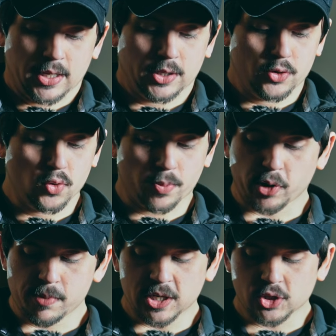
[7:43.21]
You are
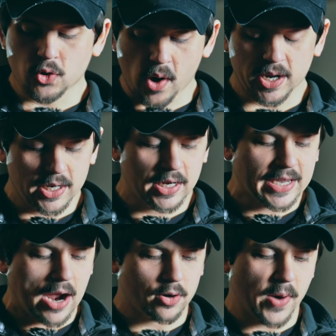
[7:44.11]
pretty much going to need a
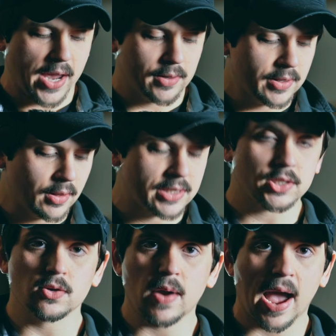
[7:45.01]
counterweight
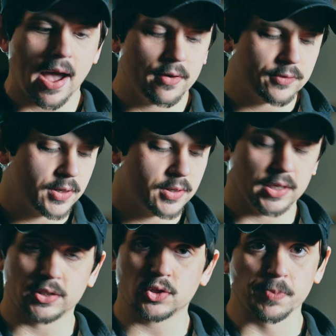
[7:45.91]
unless you have
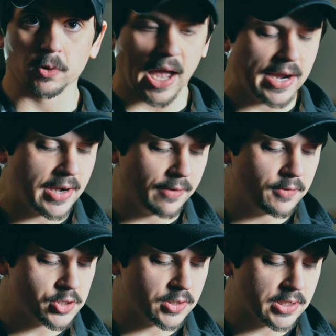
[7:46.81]
a super light night
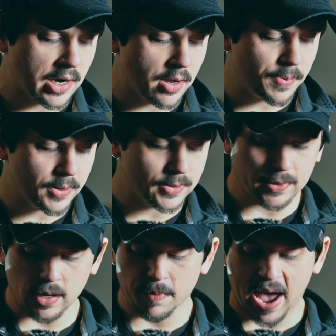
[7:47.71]
vision setup.
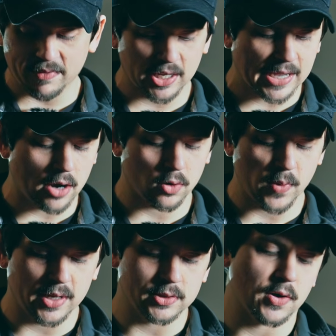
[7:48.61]
Having a
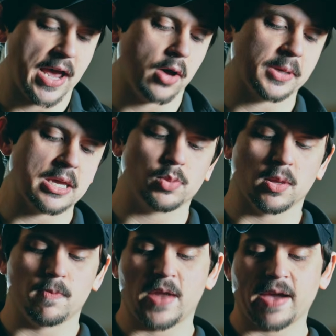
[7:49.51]
counterweight is going to help keep the
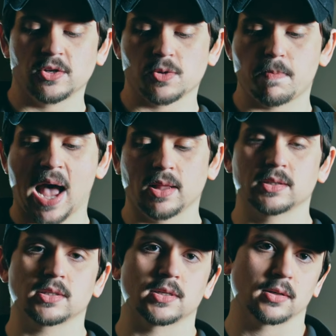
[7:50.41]
night vision
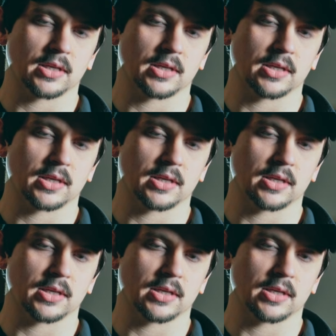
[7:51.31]
balanced and